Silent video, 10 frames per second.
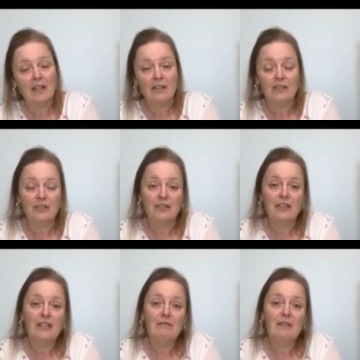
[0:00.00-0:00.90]
She
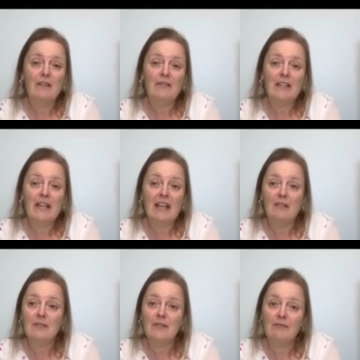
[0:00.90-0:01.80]
found a
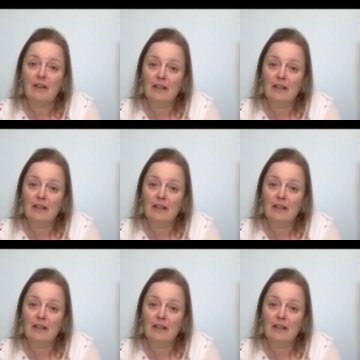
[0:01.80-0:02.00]
house far,